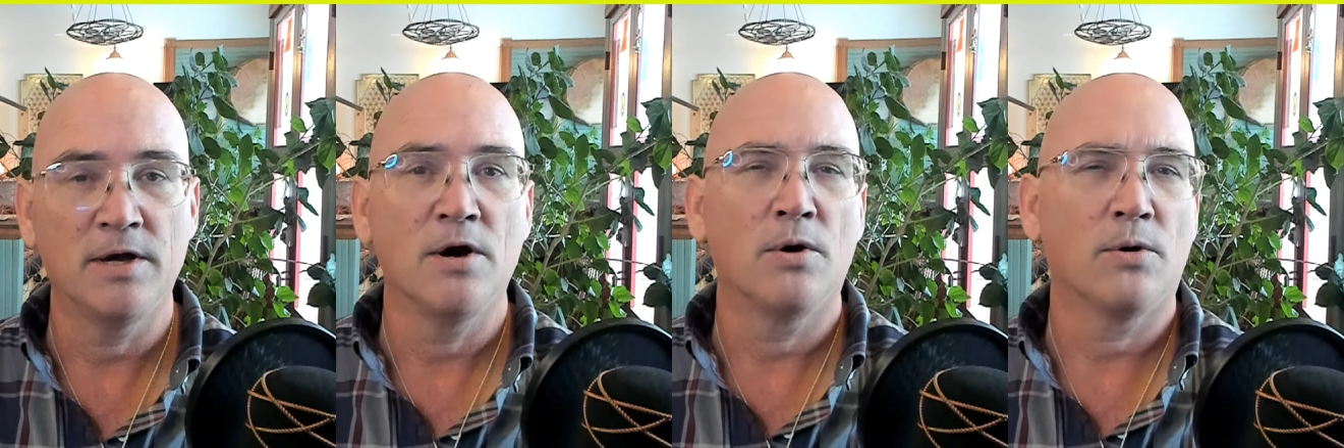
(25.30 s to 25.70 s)

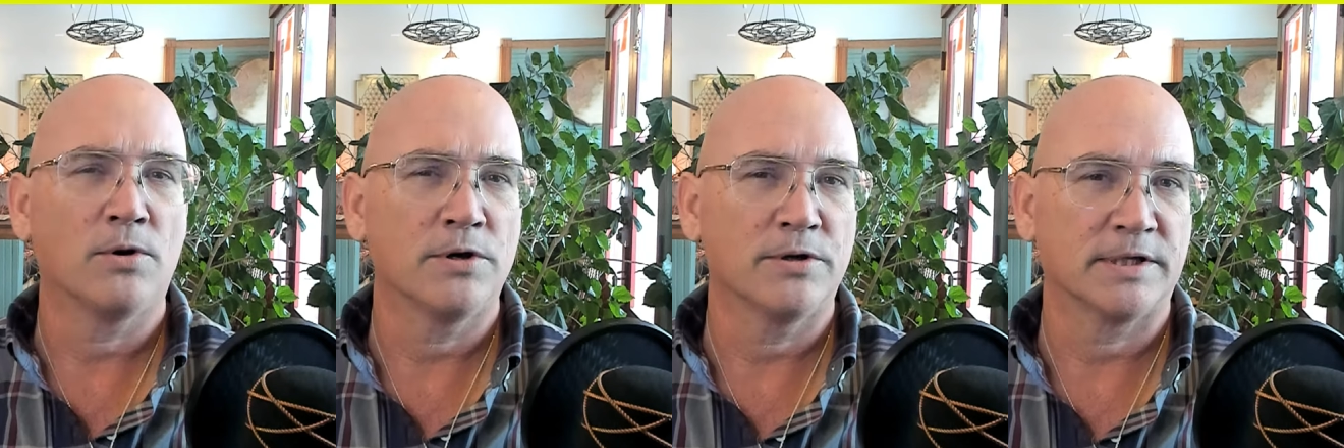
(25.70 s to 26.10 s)

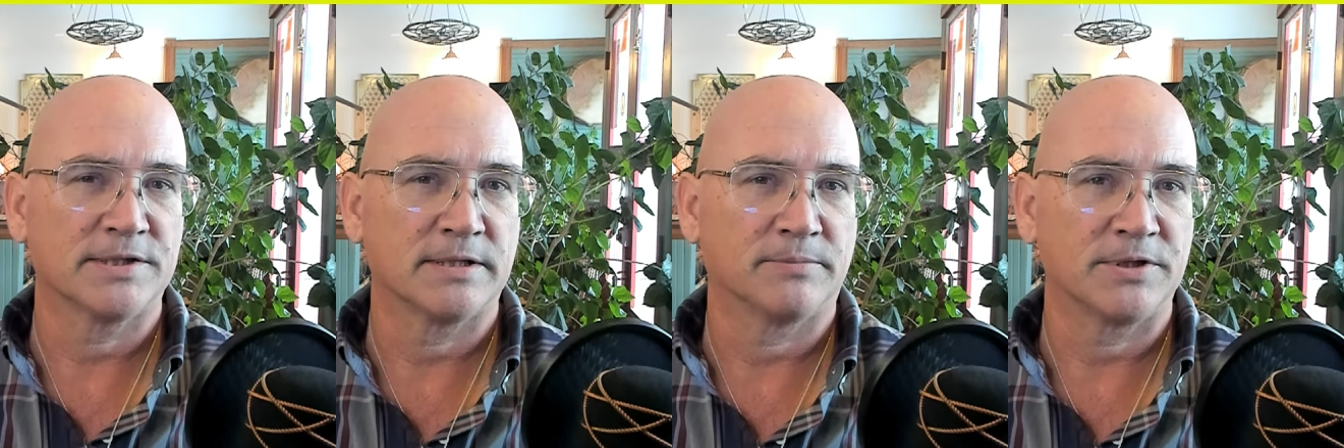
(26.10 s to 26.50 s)
or you can
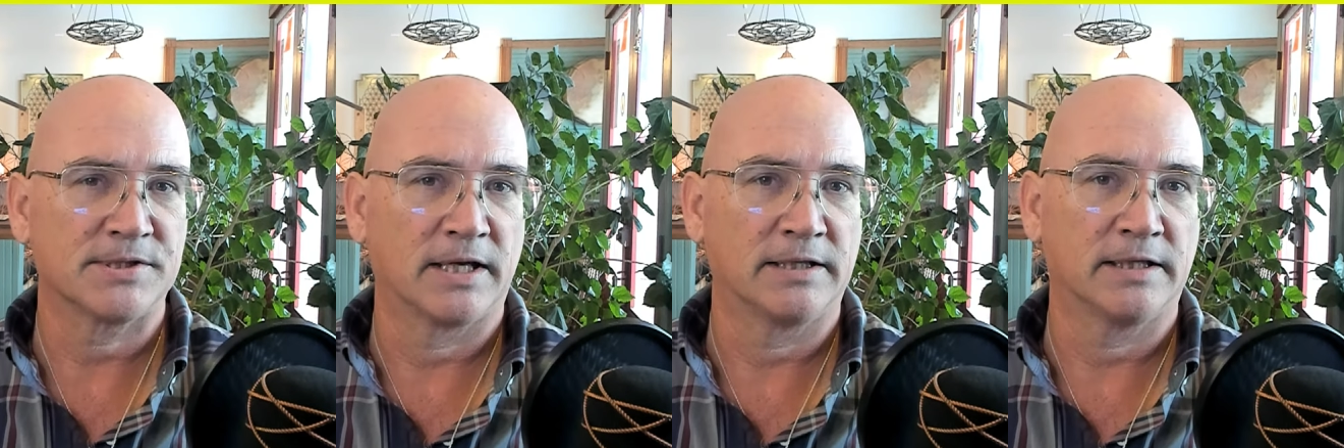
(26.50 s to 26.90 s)
simply
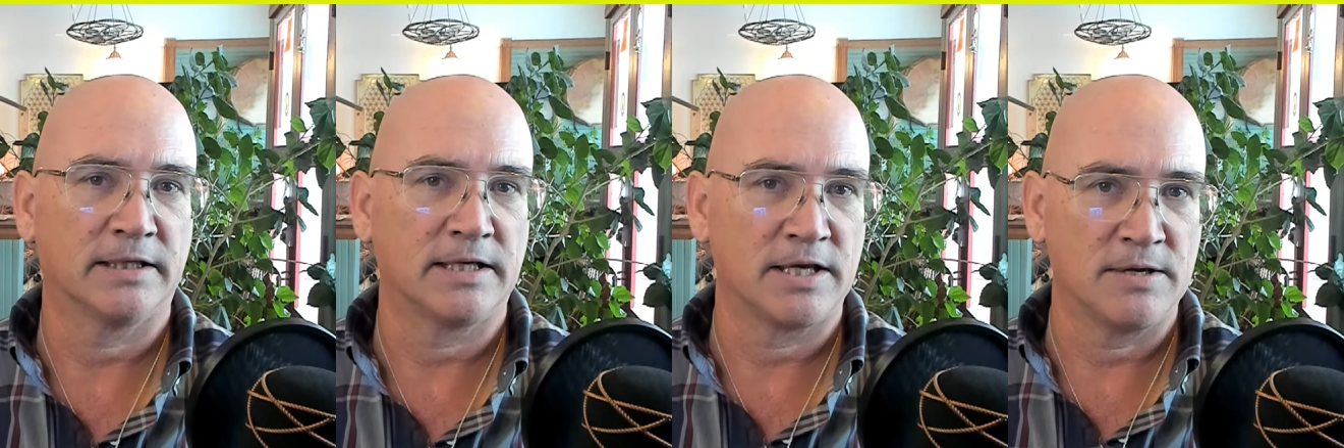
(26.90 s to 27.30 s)
send in
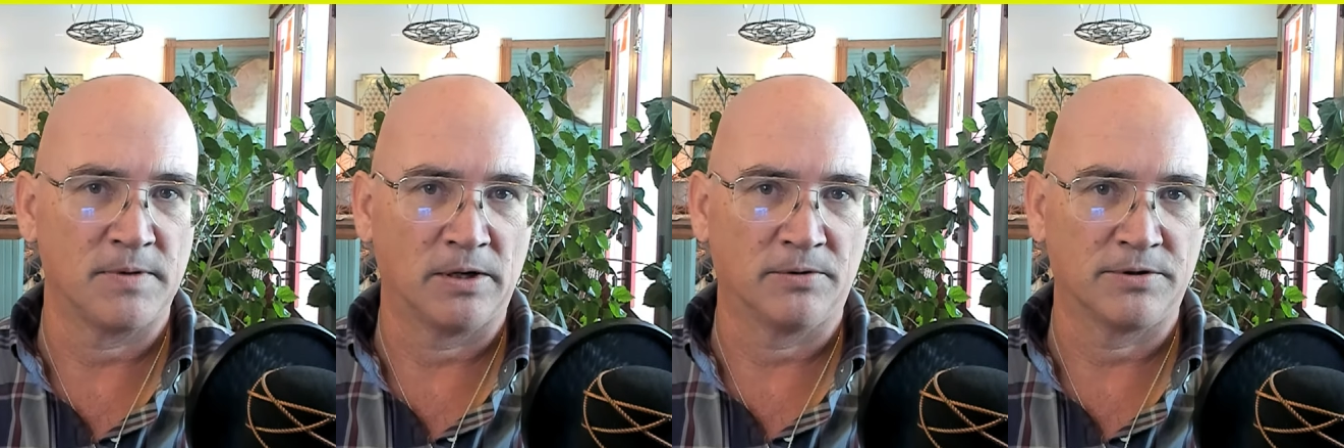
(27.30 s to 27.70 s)
an
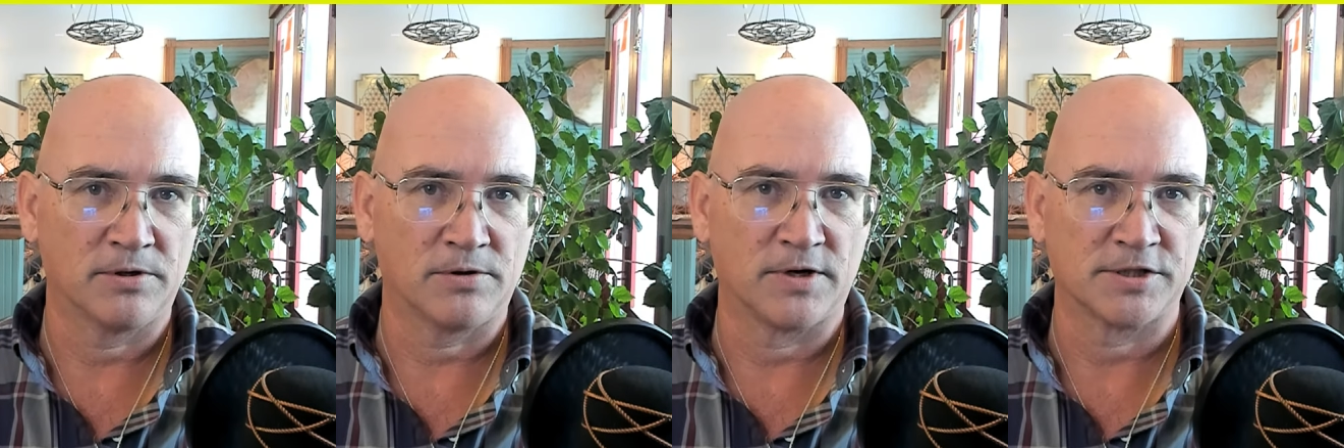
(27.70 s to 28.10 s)
email with your
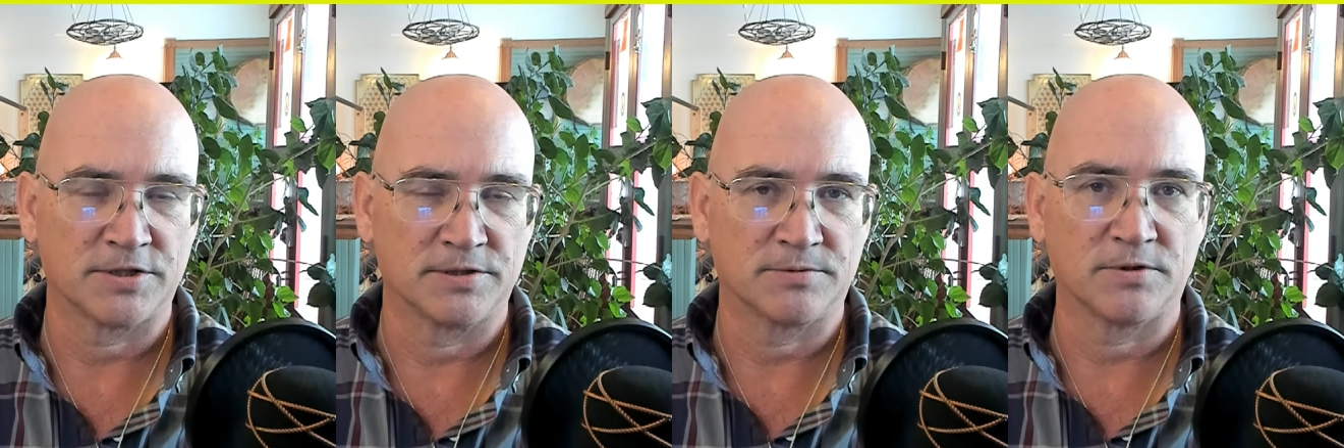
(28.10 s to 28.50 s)

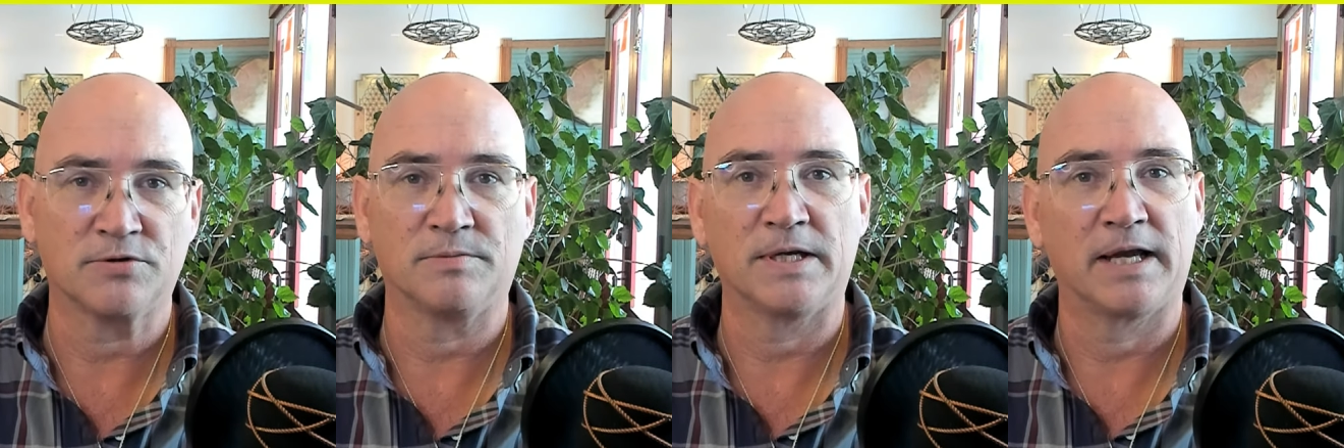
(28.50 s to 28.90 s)
questions, which
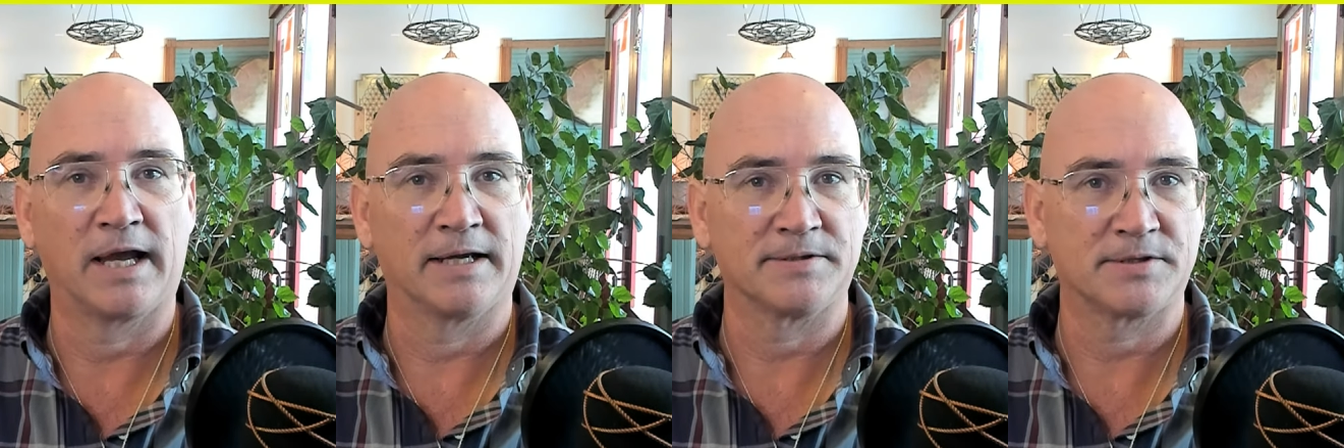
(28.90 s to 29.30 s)
will be
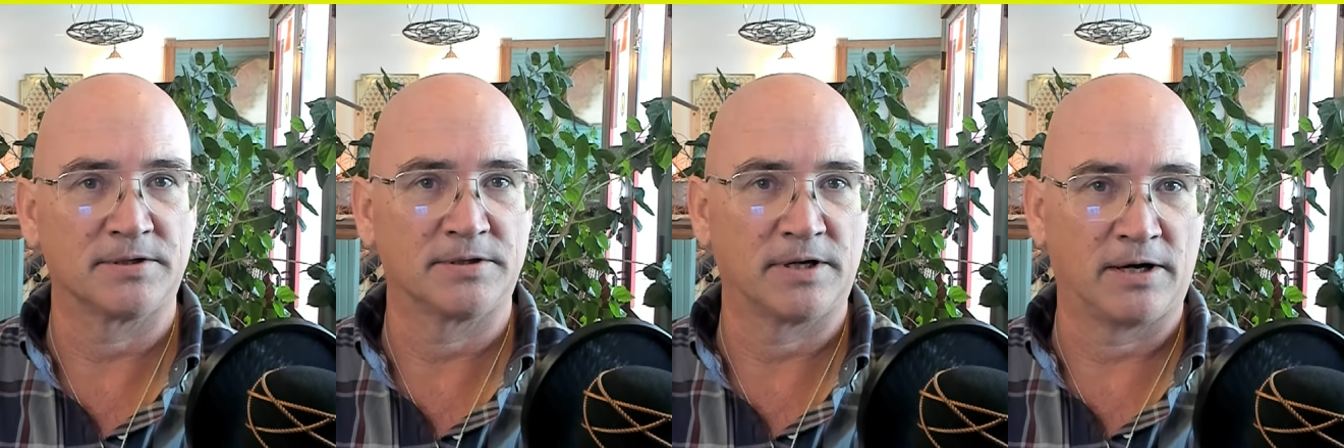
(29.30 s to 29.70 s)

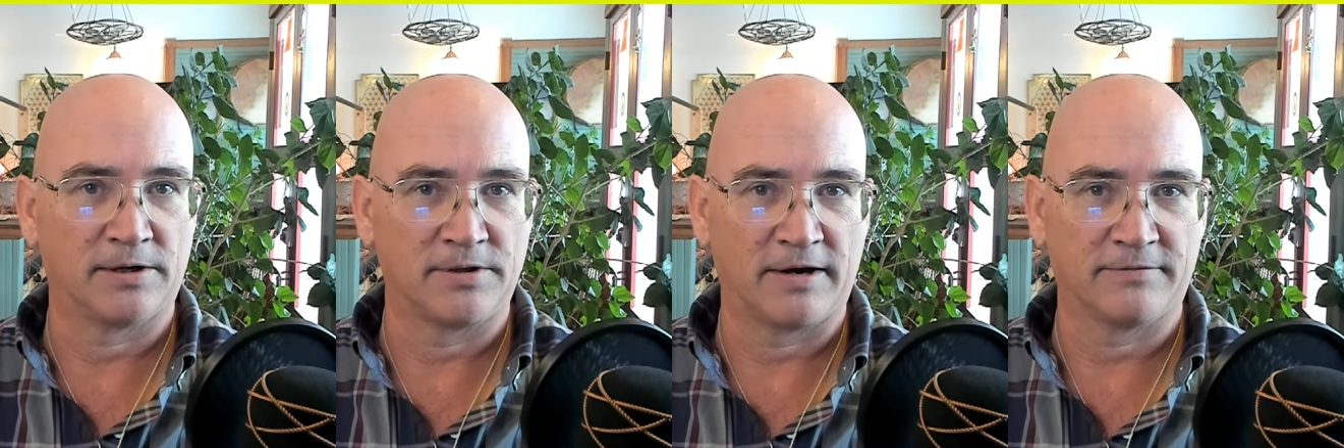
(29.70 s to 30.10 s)
answered
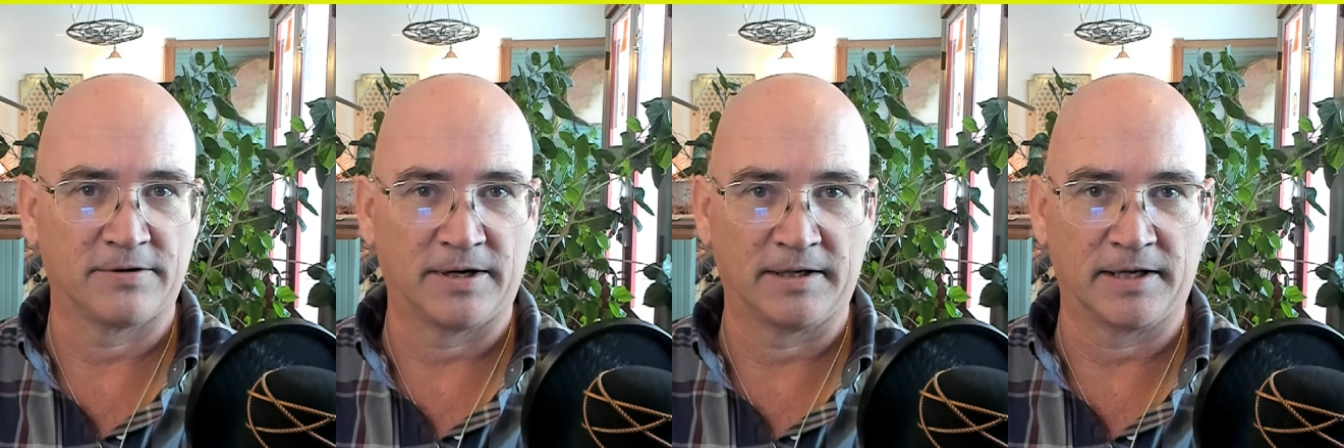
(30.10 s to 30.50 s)
on that
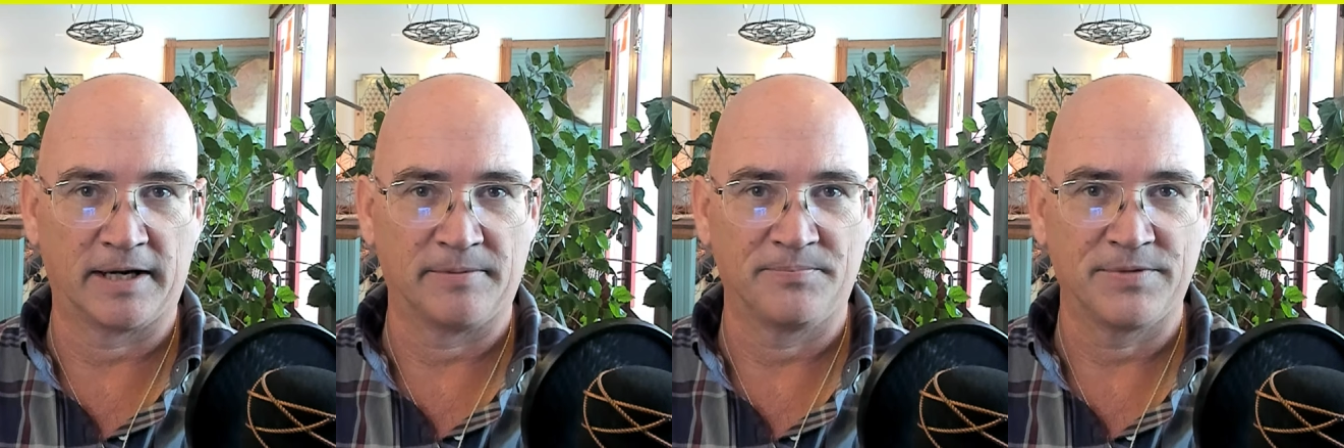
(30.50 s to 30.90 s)
Friday.